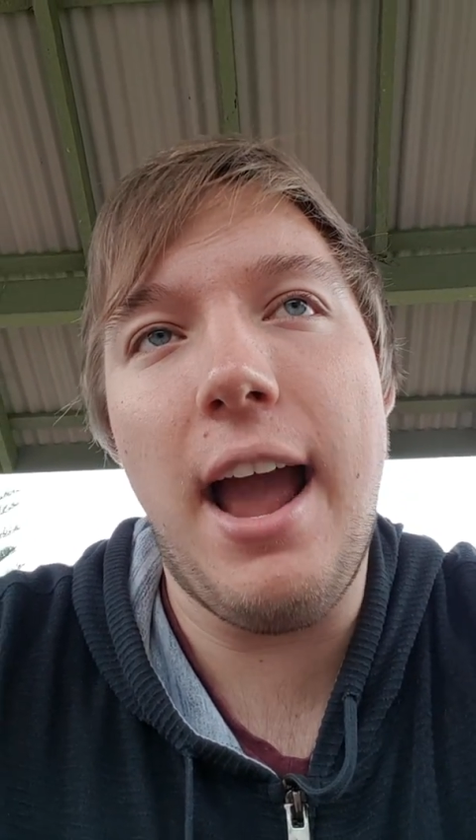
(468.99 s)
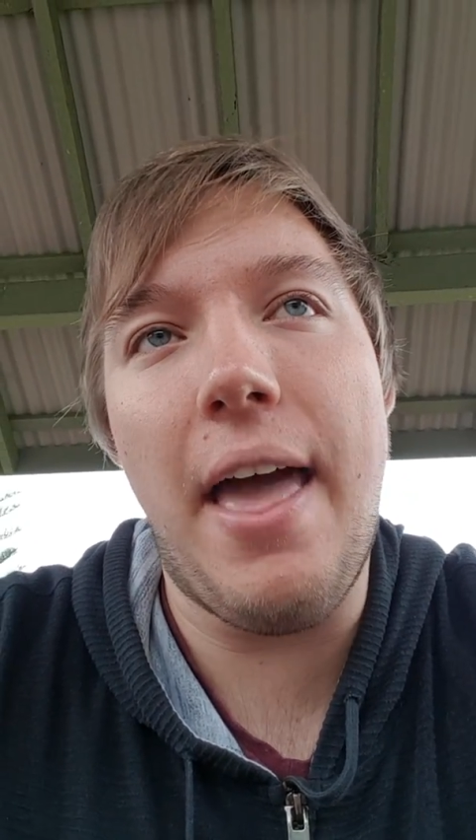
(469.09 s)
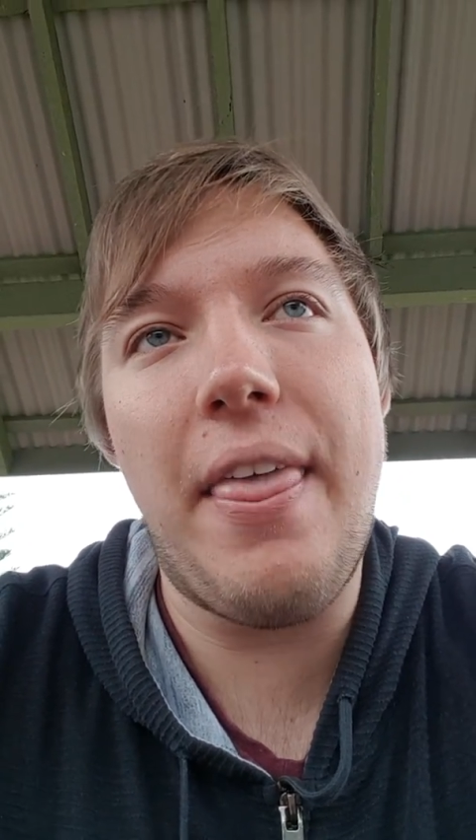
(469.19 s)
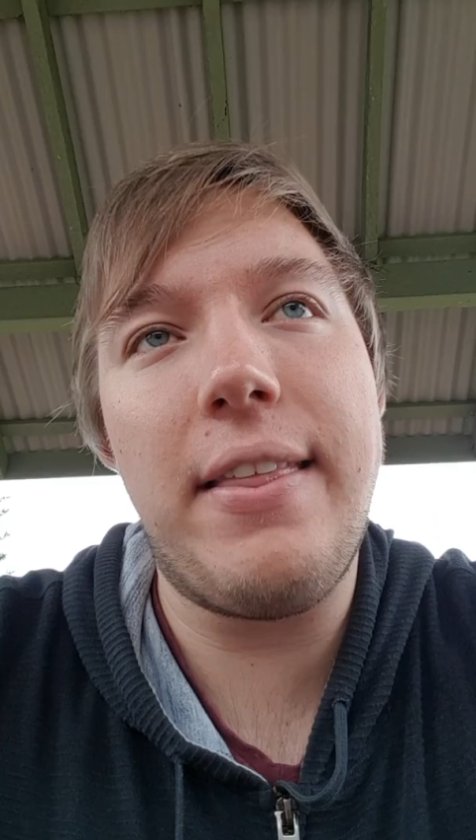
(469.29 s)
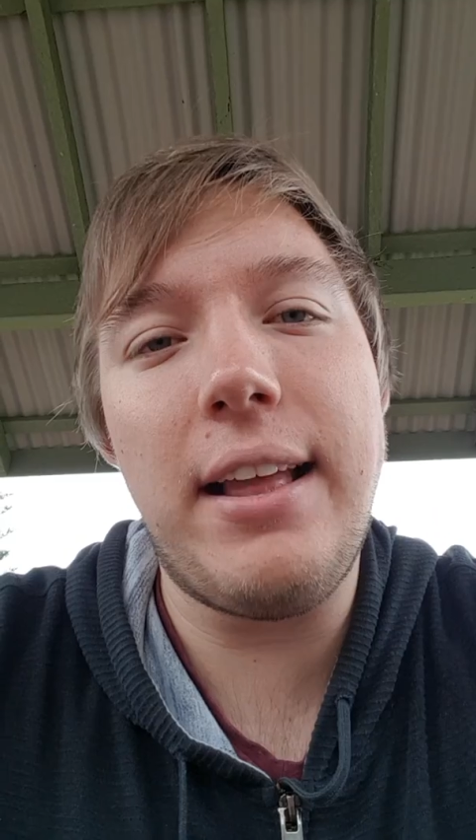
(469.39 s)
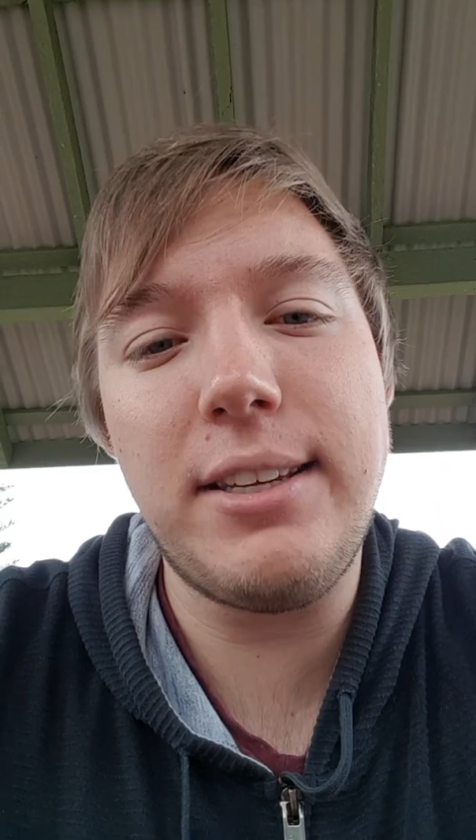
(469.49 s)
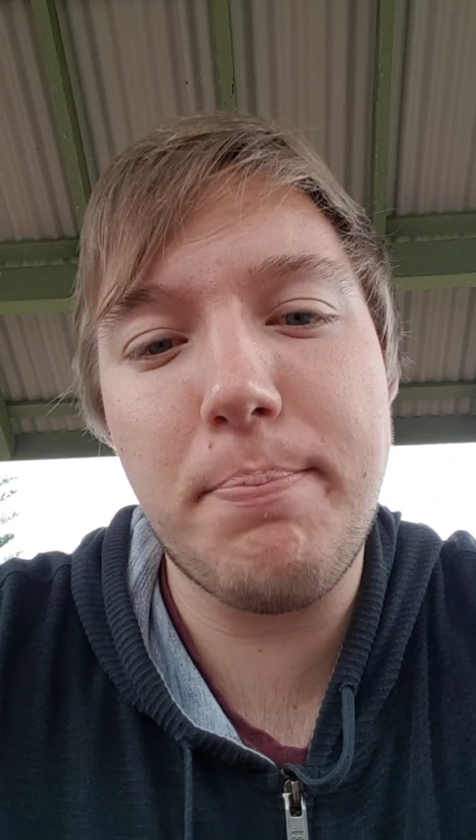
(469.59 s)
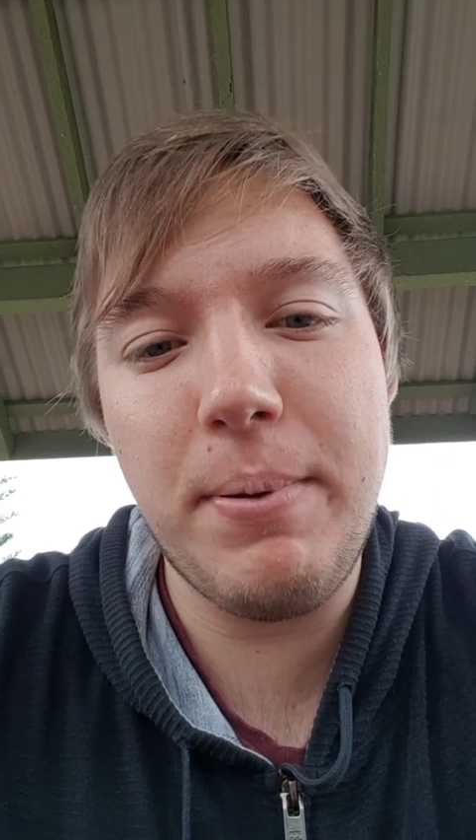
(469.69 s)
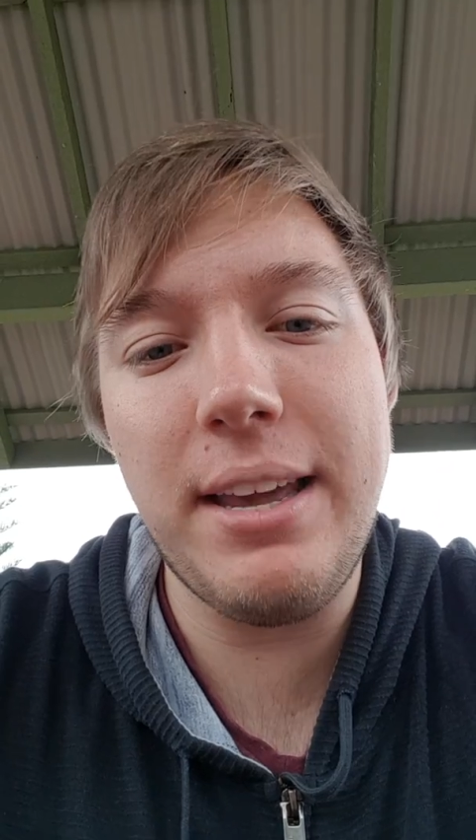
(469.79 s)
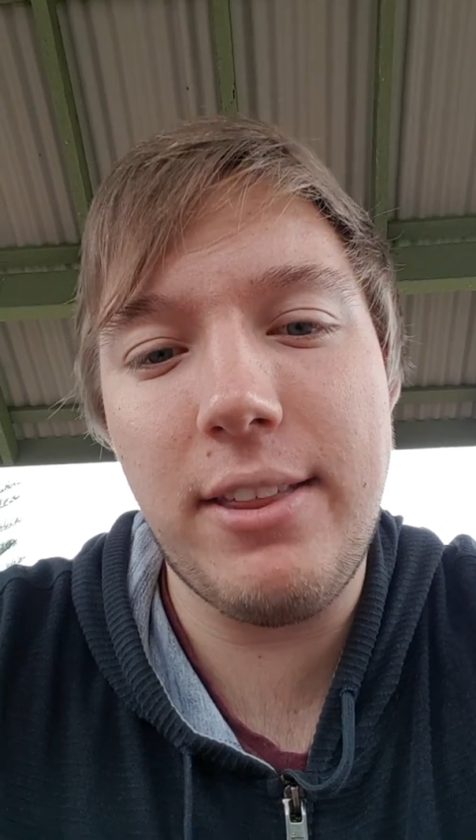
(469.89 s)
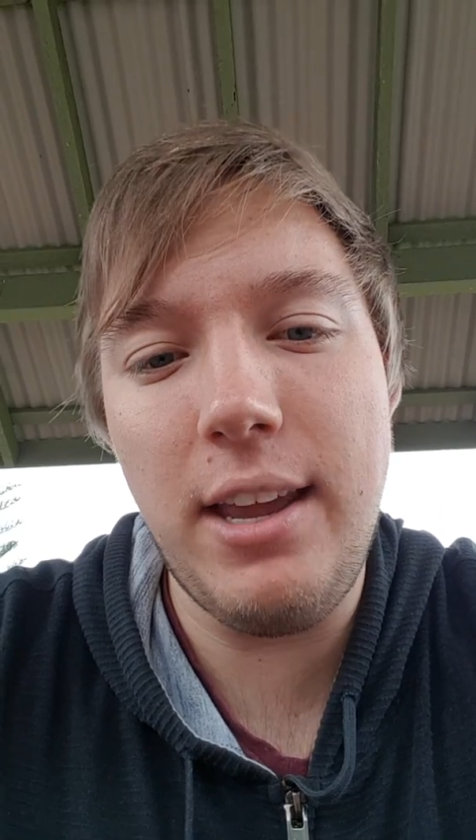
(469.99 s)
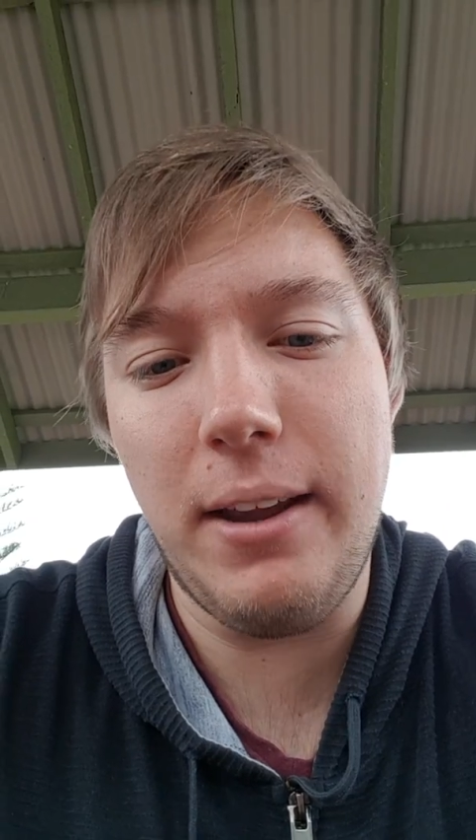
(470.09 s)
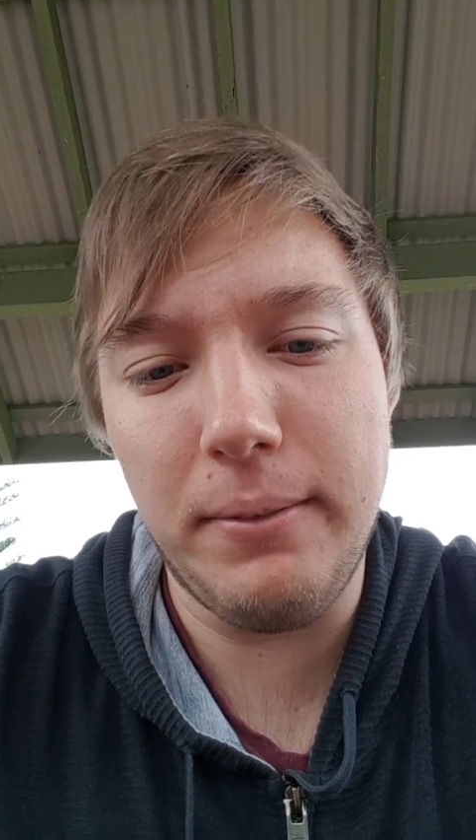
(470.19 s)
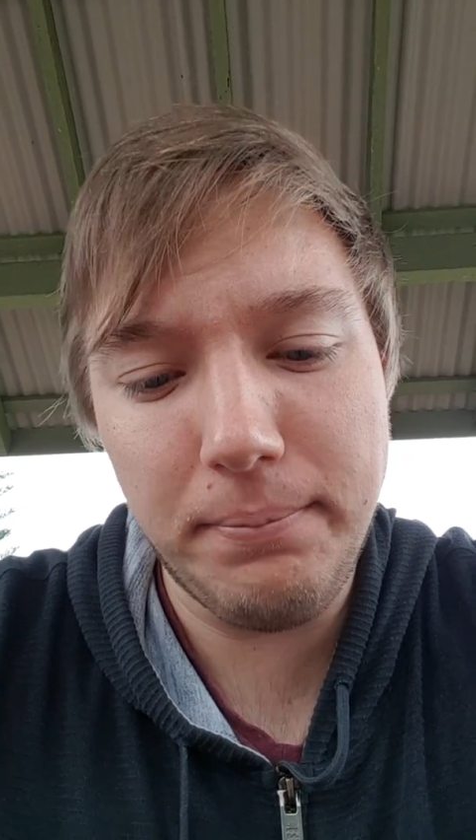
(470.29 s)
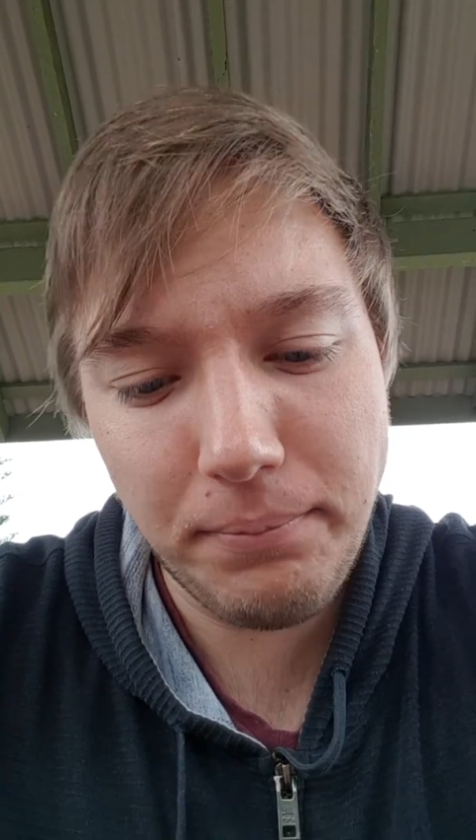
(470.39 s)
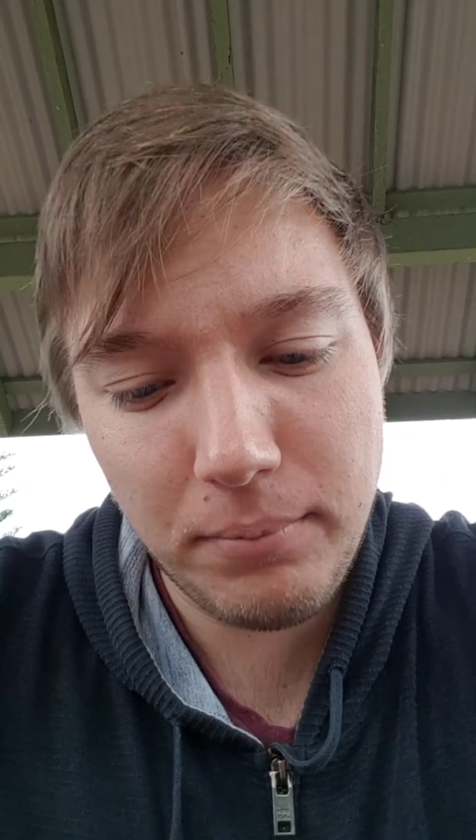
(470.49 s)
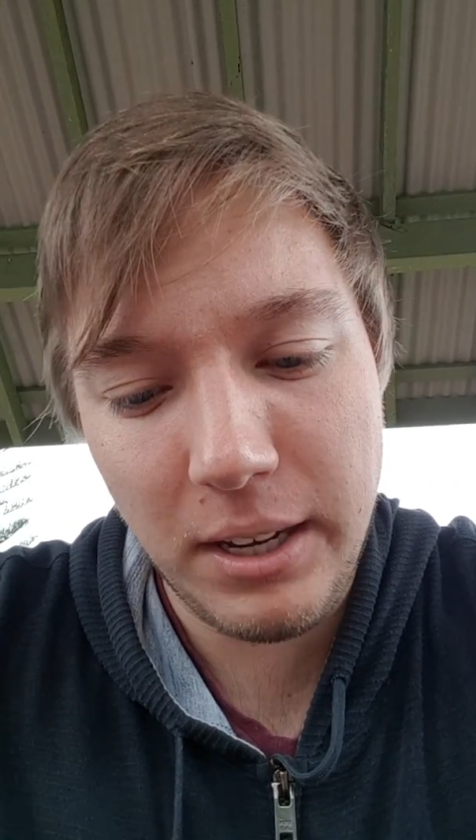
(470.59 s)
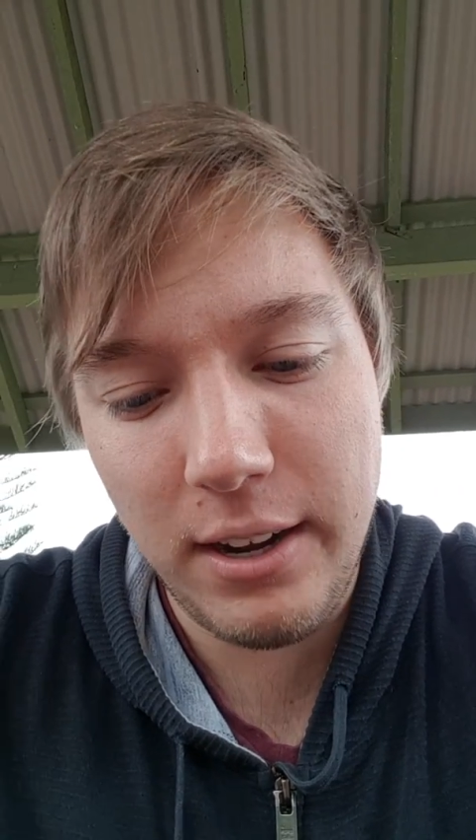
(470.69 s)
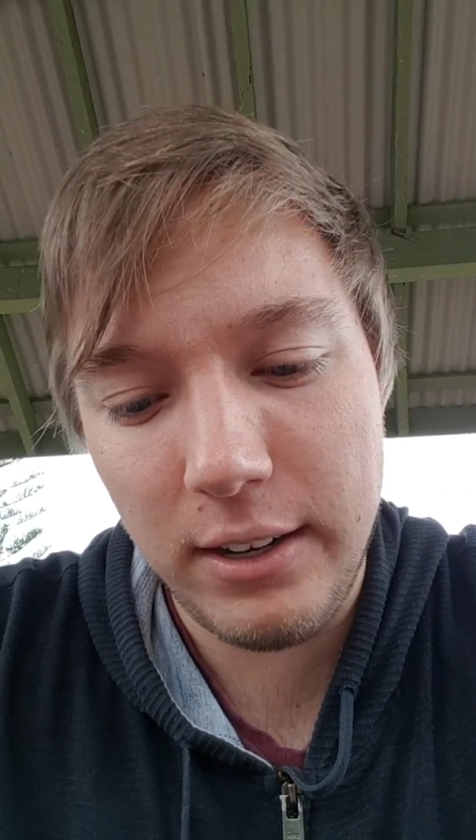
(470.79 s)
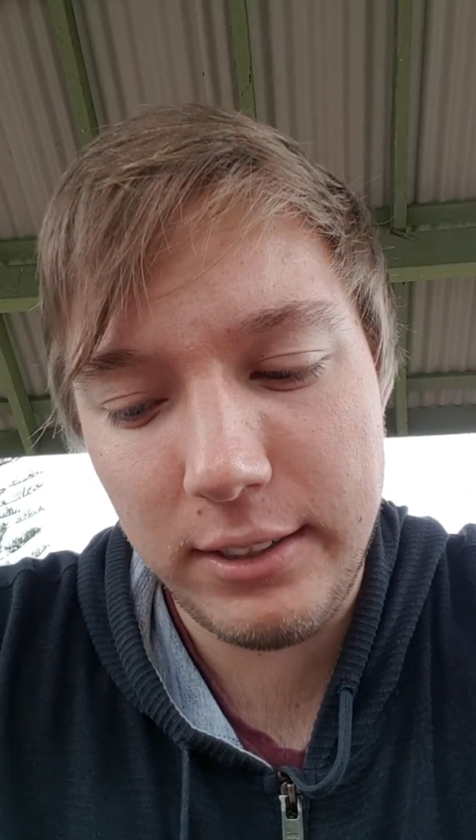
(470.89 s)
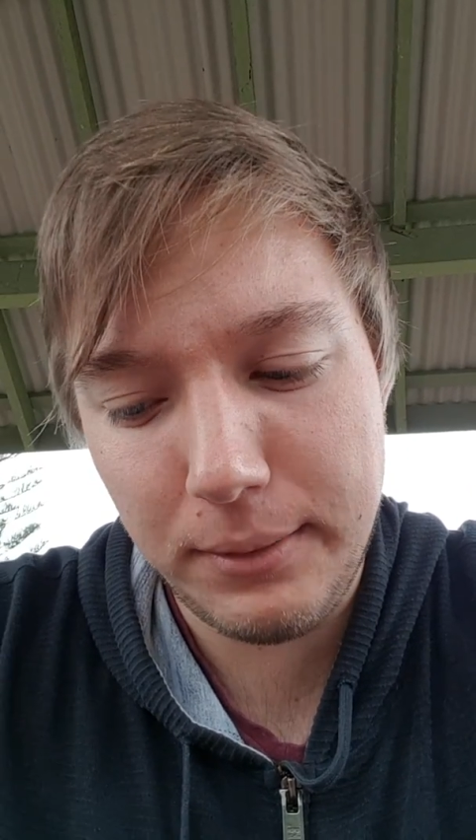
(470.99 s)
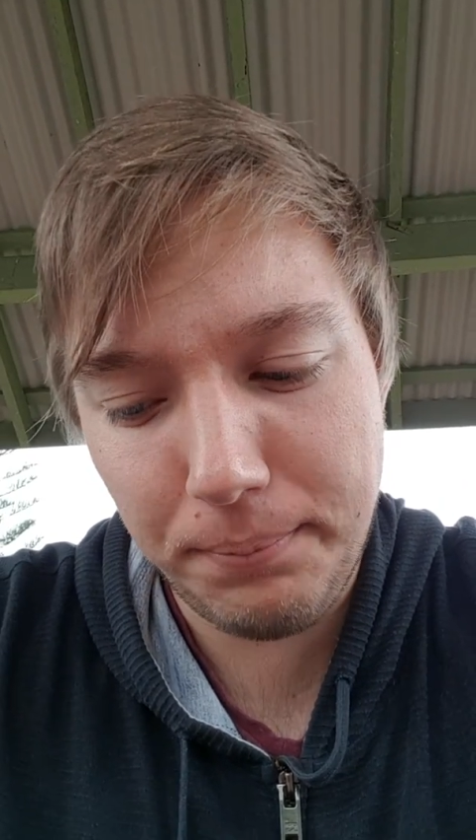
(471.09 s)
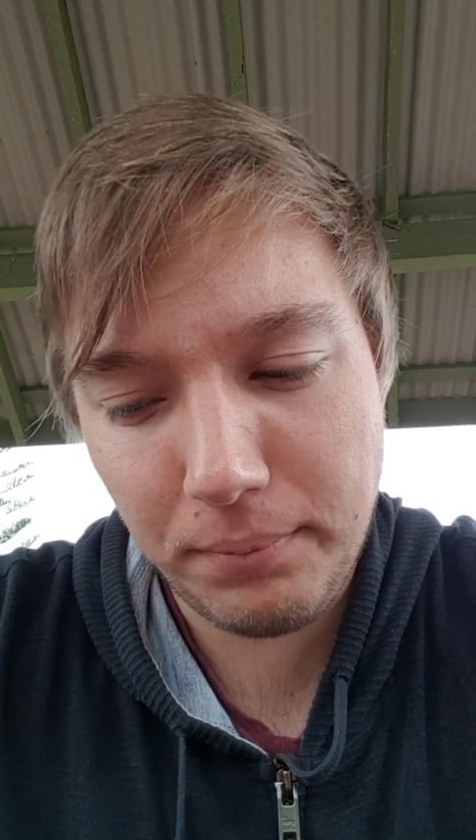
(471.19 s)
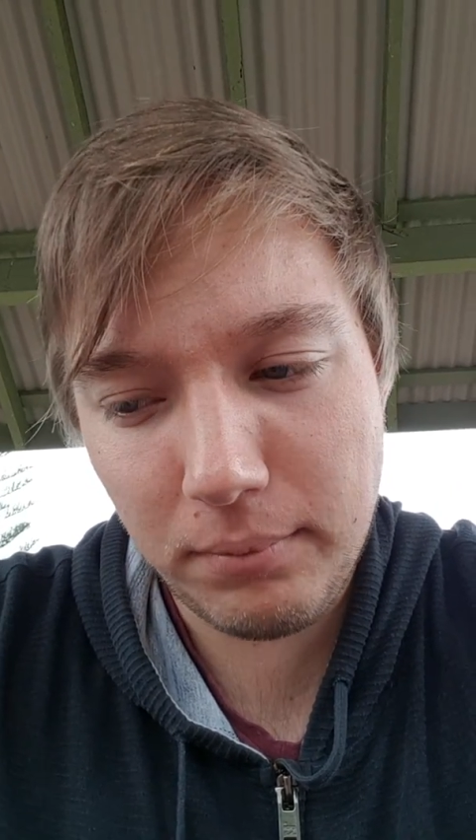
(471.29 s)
And that's a big thing, because